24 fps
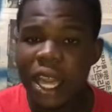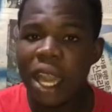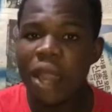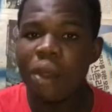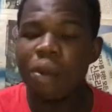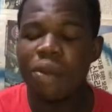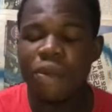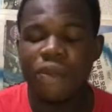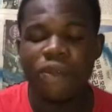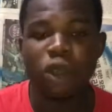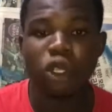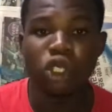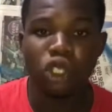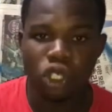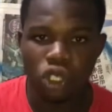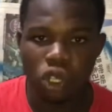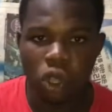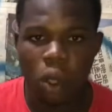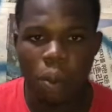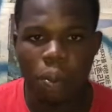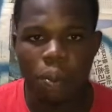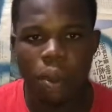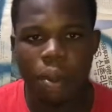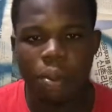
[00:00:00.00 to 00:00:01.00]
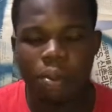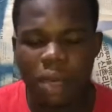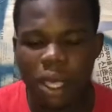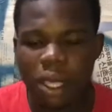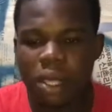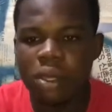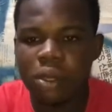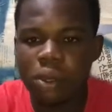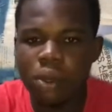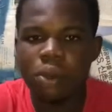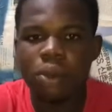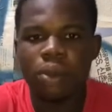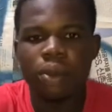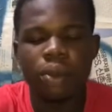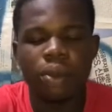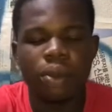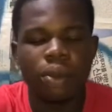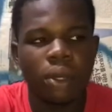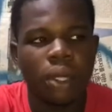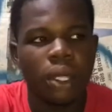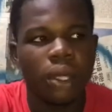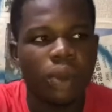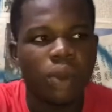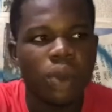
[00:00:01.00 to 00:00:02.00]
we for drop. Make
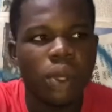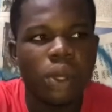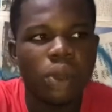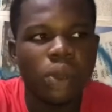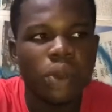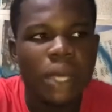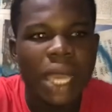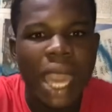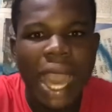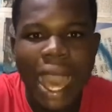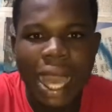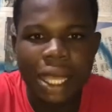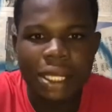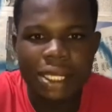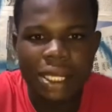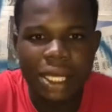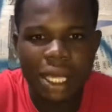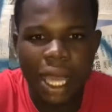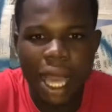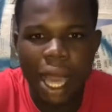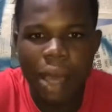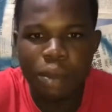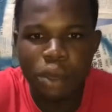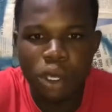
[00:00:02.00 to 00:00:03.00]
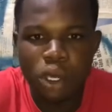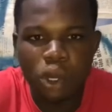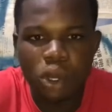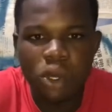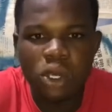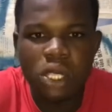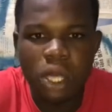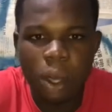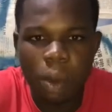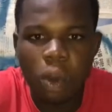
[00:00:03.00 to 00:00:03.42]
we ask Camidoh some